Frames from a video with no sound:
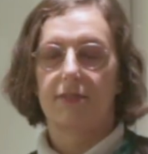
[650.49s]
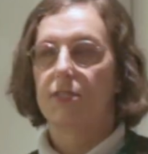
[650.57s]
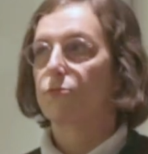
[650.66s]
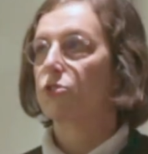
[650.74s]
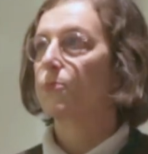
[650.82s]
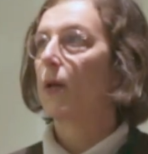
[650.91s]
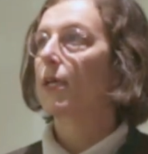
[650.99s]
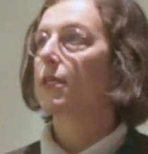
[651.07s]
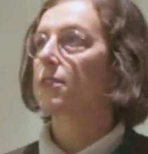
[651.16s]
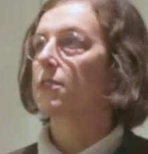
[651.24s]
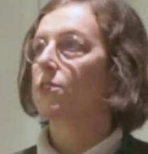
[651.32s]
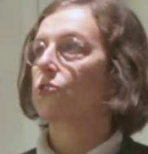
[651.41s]
So
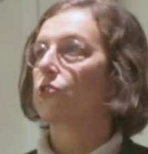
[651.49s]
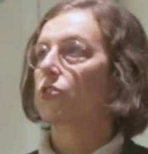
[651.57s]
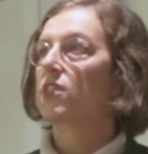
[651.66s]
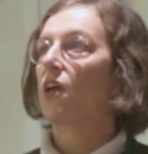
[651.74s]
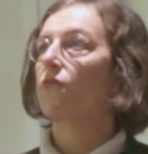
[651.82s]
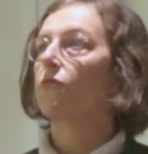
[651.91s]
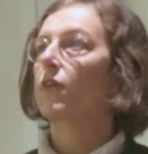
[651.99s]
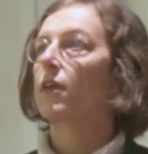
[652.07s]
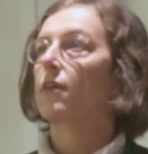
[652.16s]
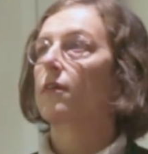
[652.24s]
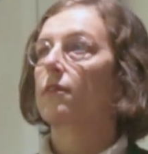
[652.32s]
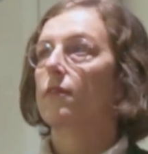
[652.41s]
spike-ins is just
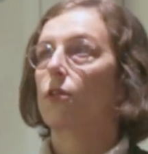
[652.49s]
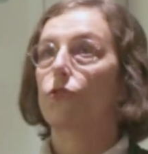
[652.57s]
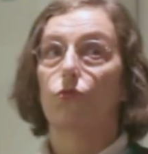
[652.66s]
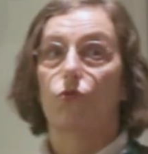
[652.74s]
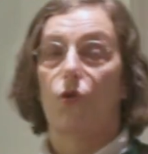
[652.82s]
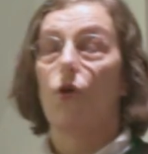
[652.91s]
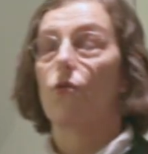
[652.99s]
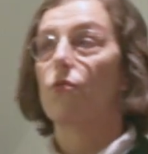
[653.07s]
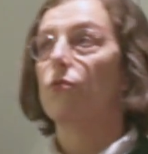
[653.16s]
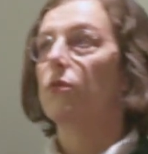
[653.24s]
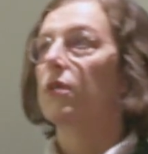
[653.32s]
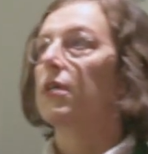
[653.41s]
something that you
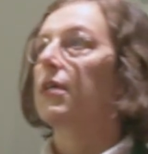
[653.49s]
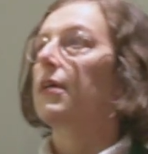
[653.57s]
know,